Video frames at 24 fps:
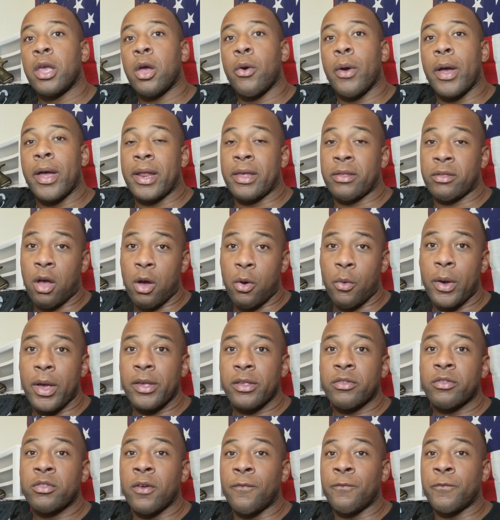Yo, and as
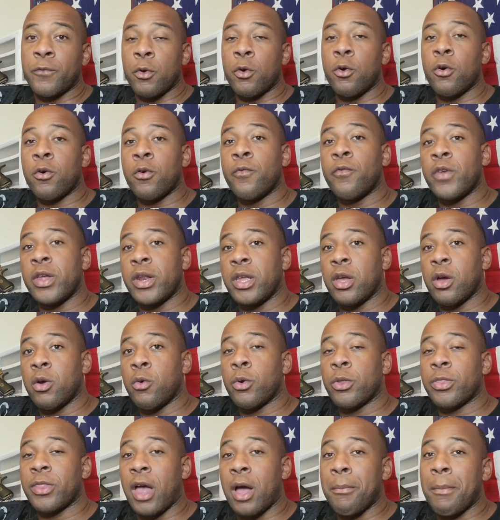always, the full
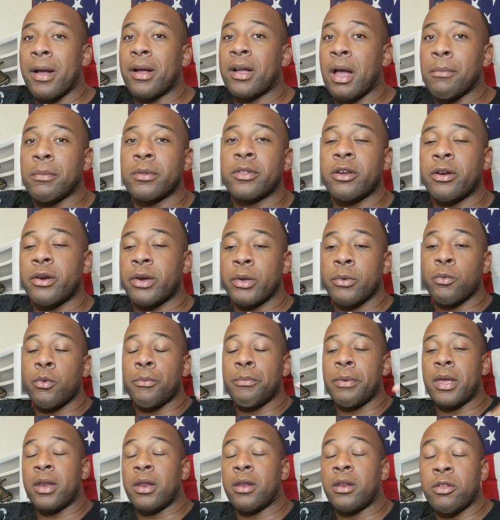video without my commentary
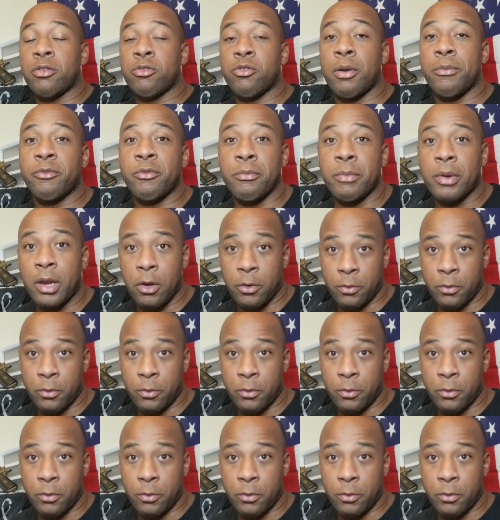will be in the description